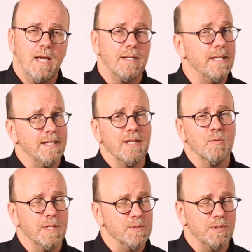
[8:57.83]
And then the other
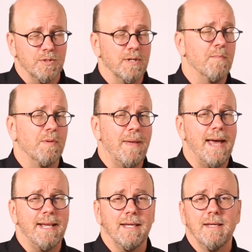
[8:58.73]
ones which are
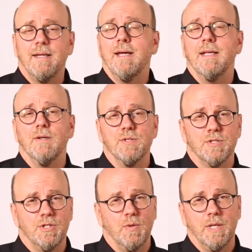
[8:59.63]
emblematic and those are
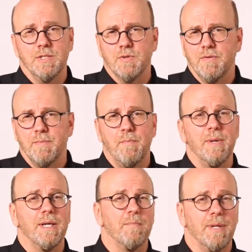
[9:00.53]
showing sort of the
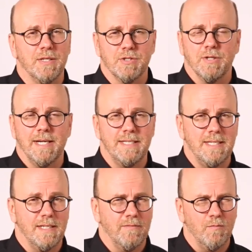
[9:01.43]
big picture
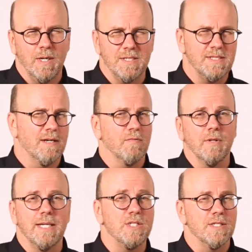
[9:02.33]
idea of what a set of
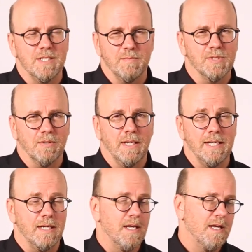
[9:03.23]
relationships are
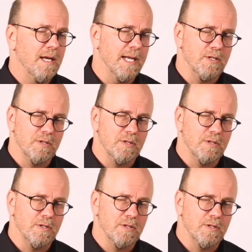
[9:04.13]
like, and